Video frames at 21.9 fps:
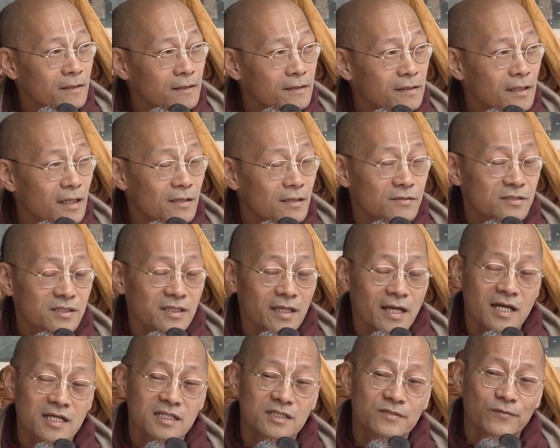Now she
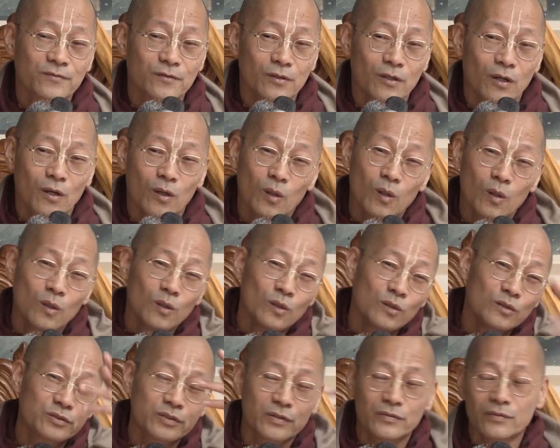asked for
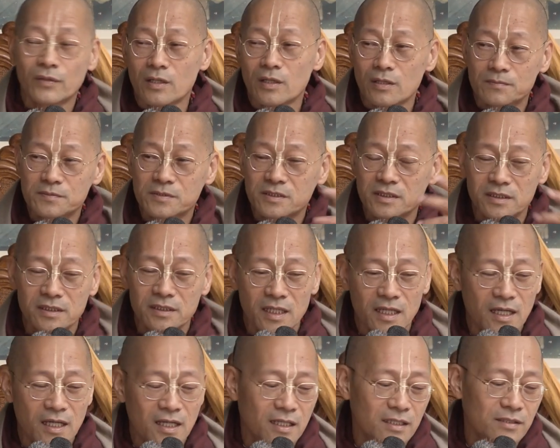all the ropes in
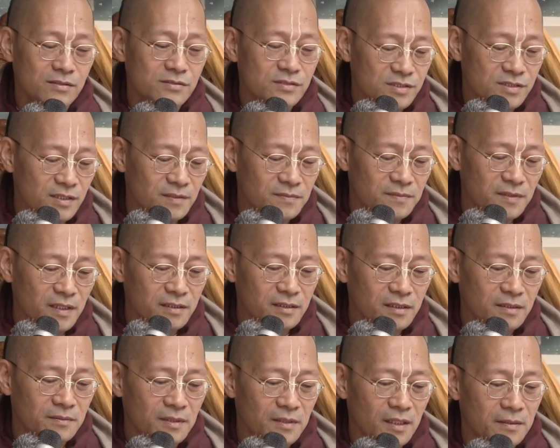the house of
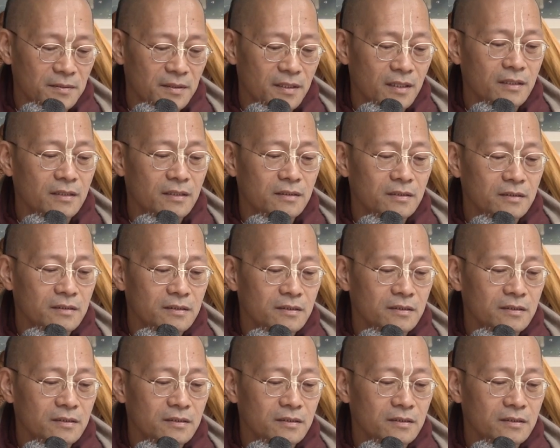Nanda Baba,